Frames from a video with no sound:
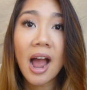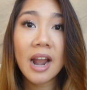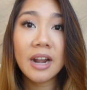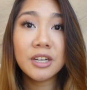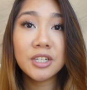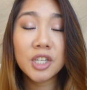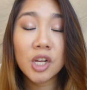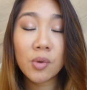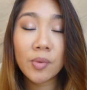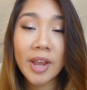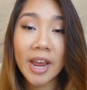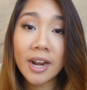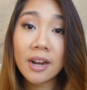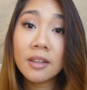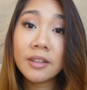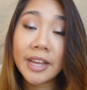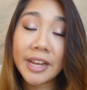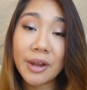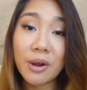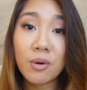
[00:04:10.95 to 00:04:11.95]
And so we had a
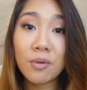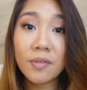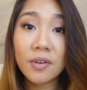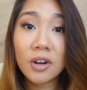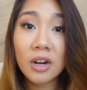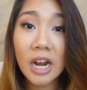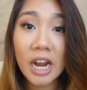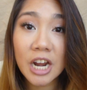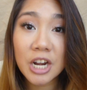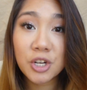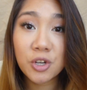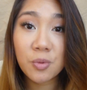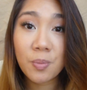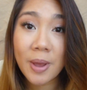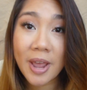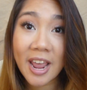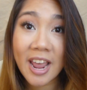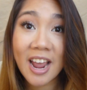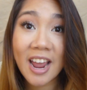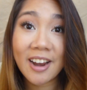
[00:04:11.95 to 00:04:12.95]
layover in
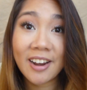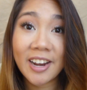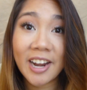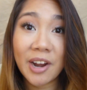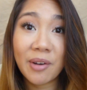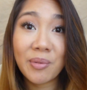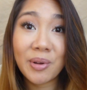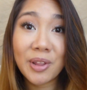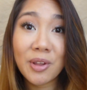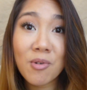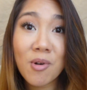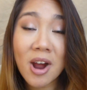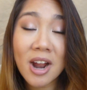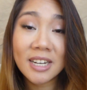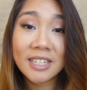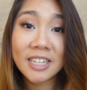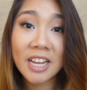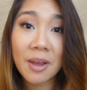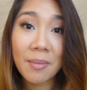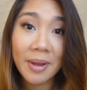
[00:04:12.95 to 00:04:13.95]
Japan, and I really
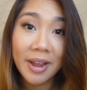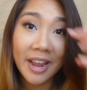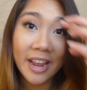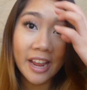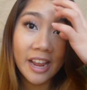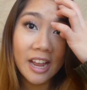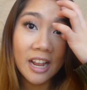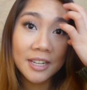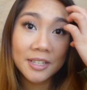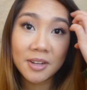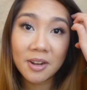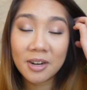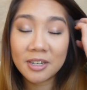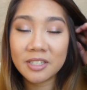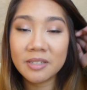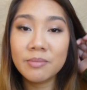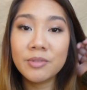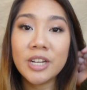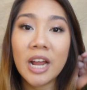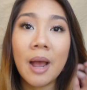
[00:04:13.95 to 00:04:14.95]
wanted to get my hands on
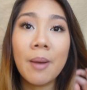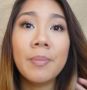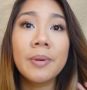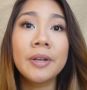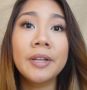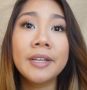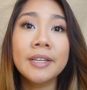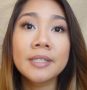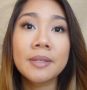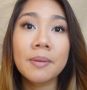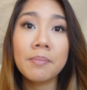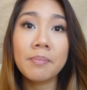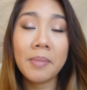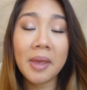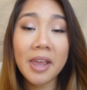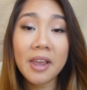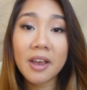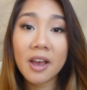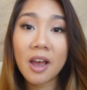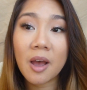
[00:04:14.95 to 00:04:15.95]
some Japanese
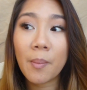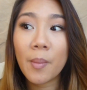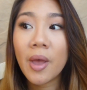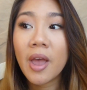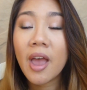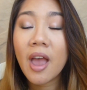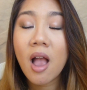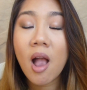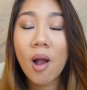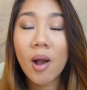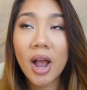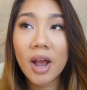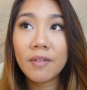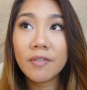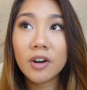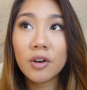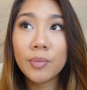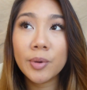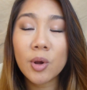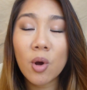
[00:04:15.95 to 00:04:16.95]
makeup.
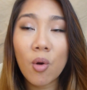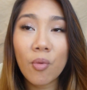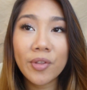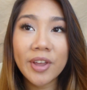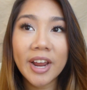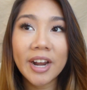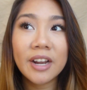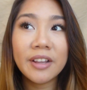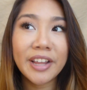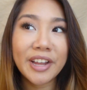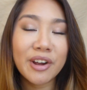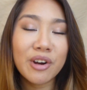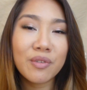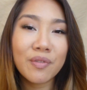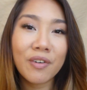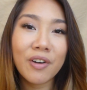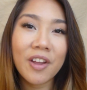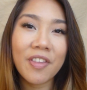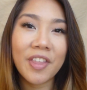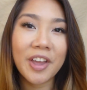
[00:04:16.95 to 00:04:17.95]
However, we only had a
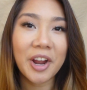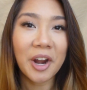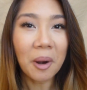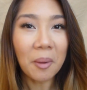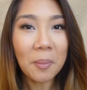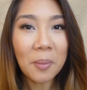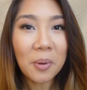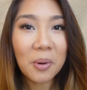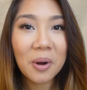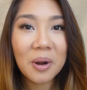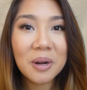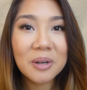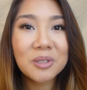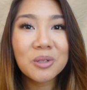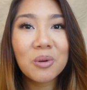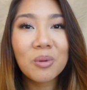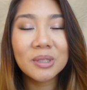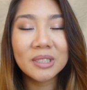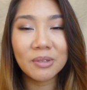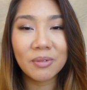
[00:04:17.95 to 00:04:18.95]
layover in the airport,
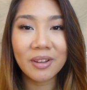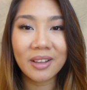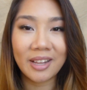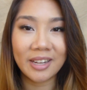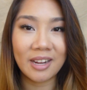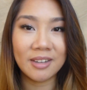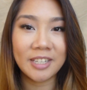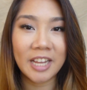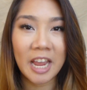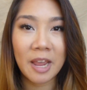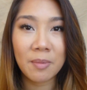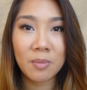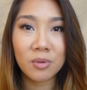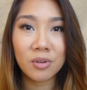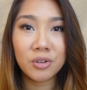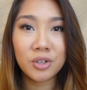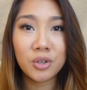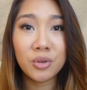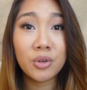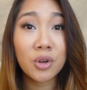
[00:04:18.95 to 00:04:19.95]
so it wasn't really like I was
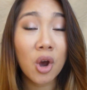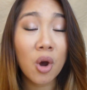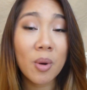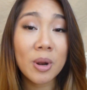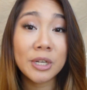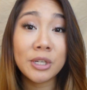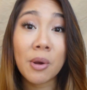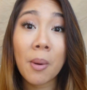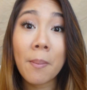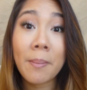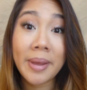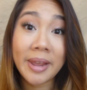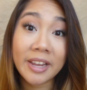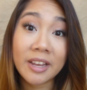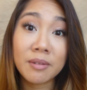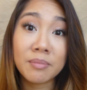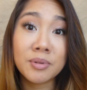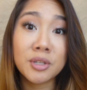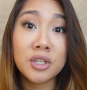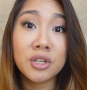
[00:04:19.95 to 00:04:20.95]
able to go into a
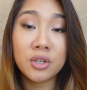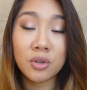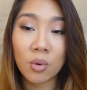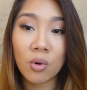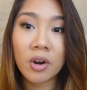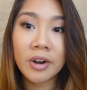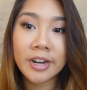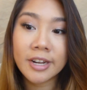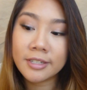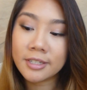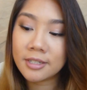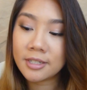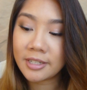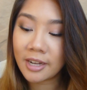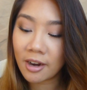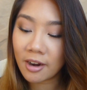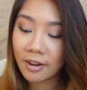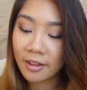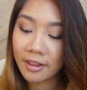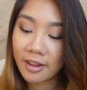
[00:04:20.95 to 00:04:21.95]
makeup store
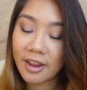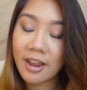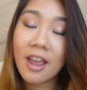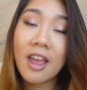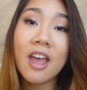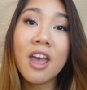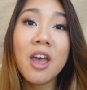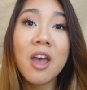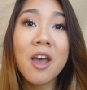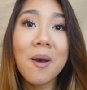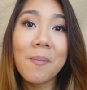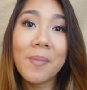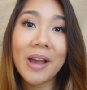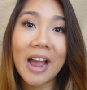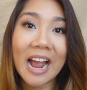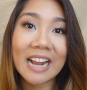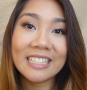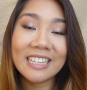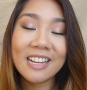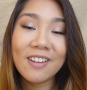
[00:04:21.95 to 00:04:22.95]
necessarily.
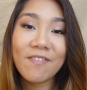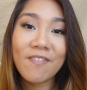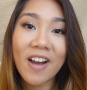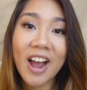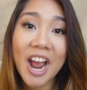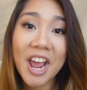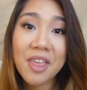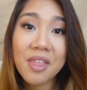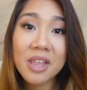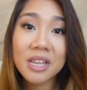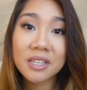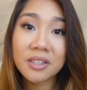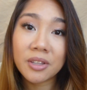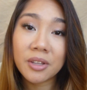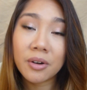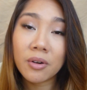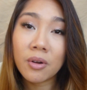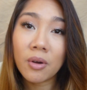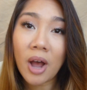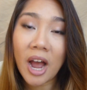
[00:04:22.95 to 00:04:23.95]
But I did find this
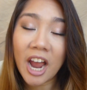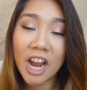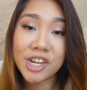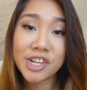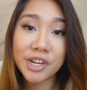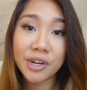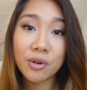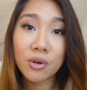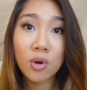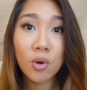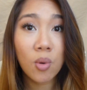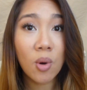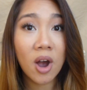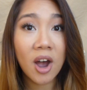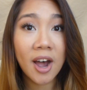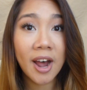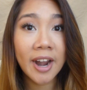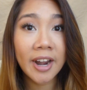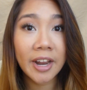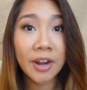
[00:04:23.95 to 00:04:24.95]
little eyeshadow
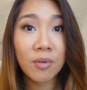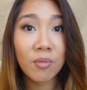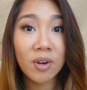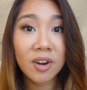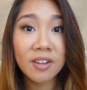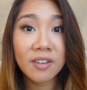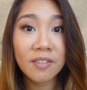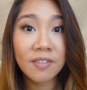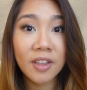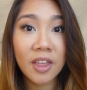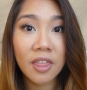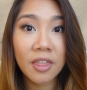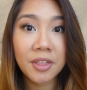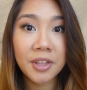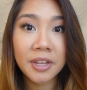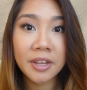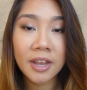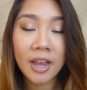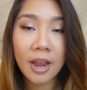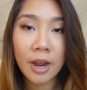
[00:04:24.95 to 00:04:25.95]
quad in one of
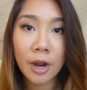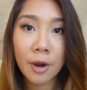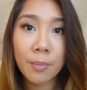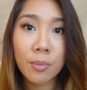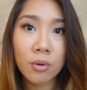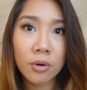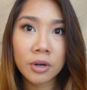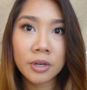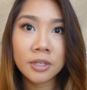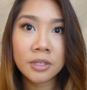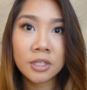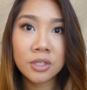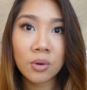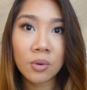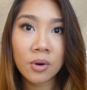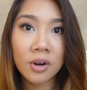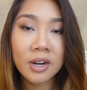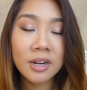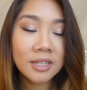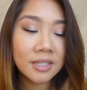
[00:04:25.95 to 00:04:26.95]
the airport
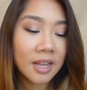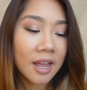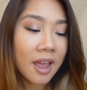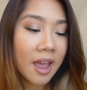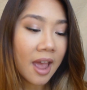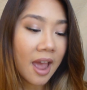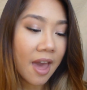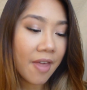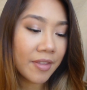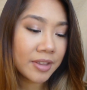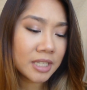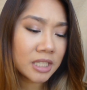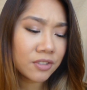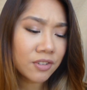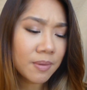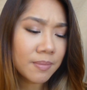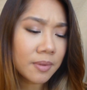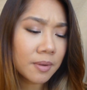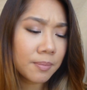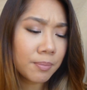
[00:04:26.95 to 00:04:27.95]
stores, and this is
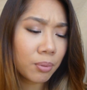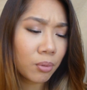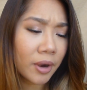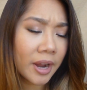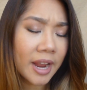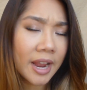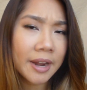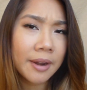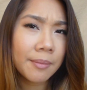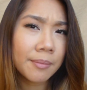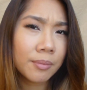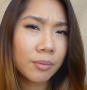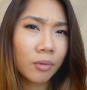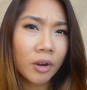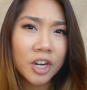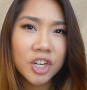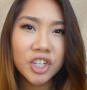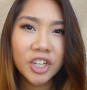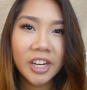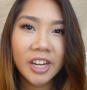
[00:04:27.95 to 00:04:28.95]
from the brand
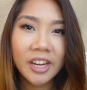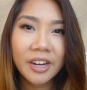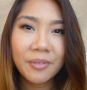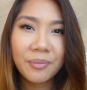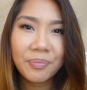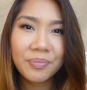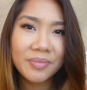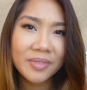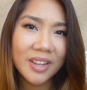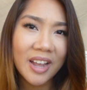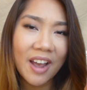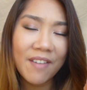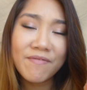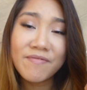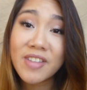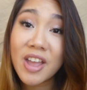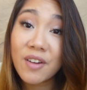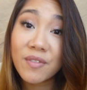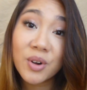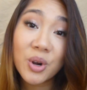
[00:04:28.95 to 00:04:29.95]
Bridget. I've
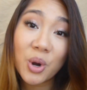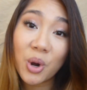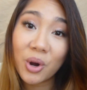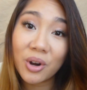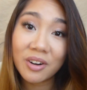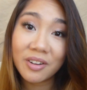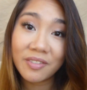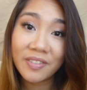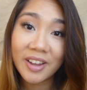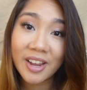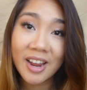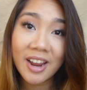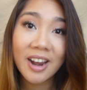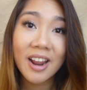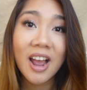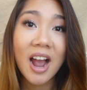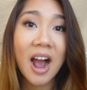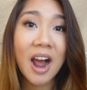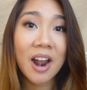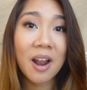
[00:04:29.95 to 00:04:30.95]
never heard of
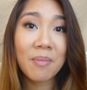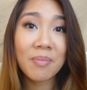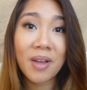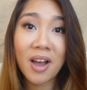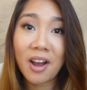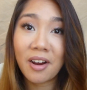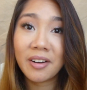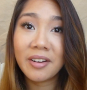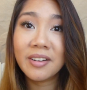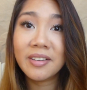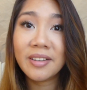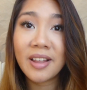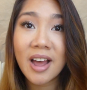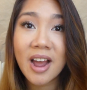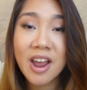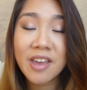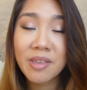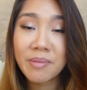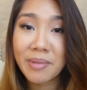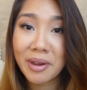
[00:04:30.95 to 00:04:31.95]
it, and I'm not gonna
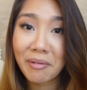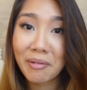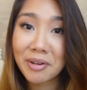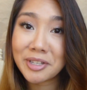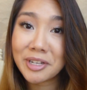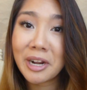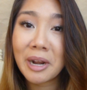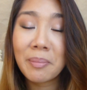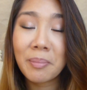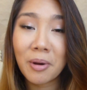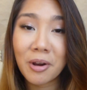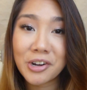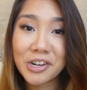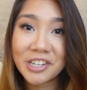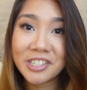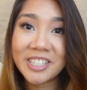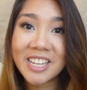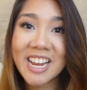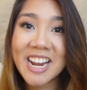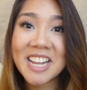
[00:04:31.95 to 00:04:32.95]
lie, the main reason I
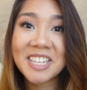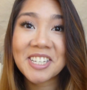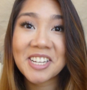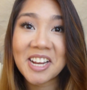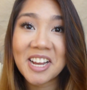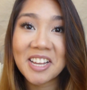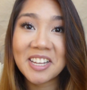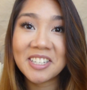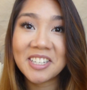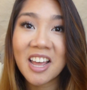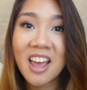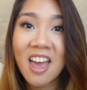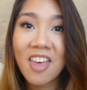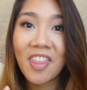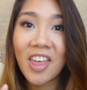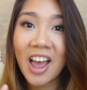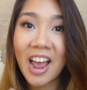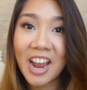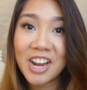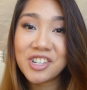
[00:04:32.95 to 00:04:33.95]
purchased it is because
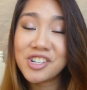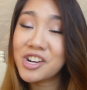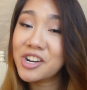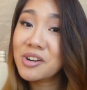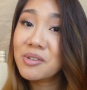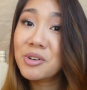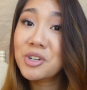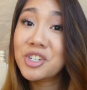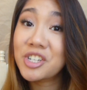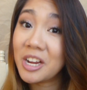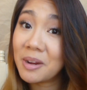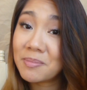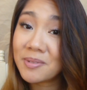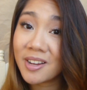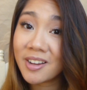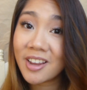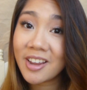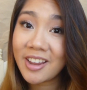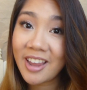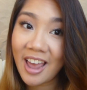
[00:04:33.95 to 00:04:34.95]
the eyeshadow is shaped
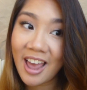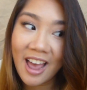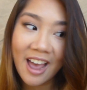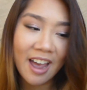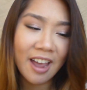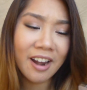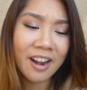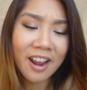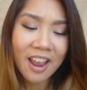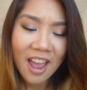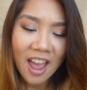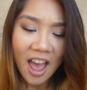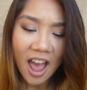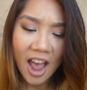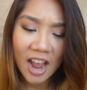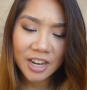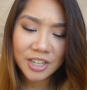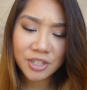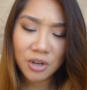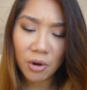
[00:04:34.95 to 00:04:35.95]
like a cat.
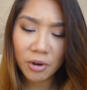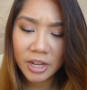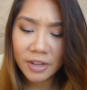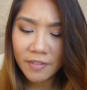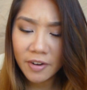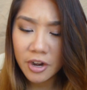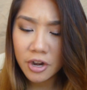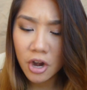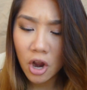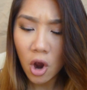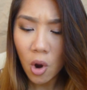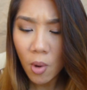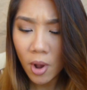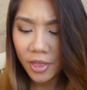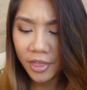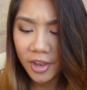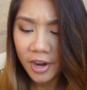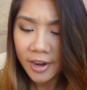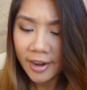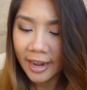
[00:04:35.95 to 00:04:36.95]
I don't even know
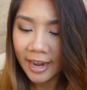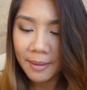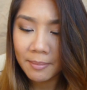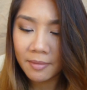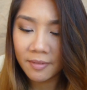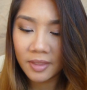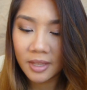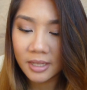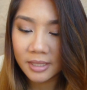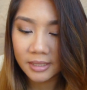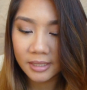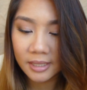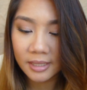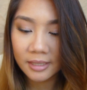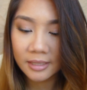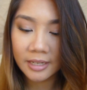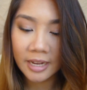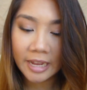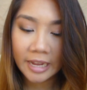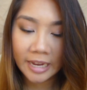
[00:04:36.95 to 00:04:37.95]
what the name of this
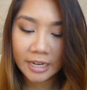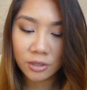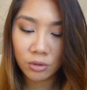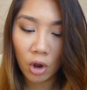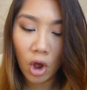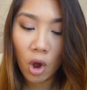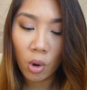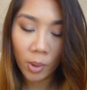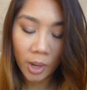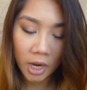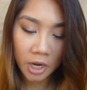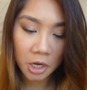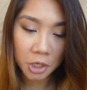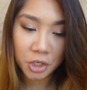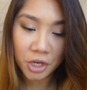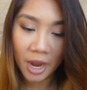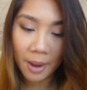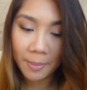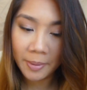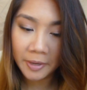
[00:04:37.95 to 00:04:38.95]
is. Like, it's all written
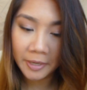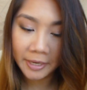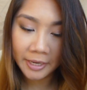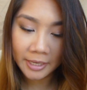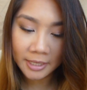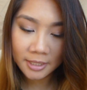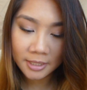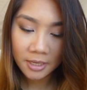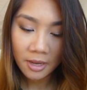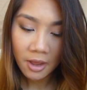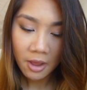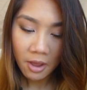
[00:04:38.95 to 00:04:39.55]
in Japanese.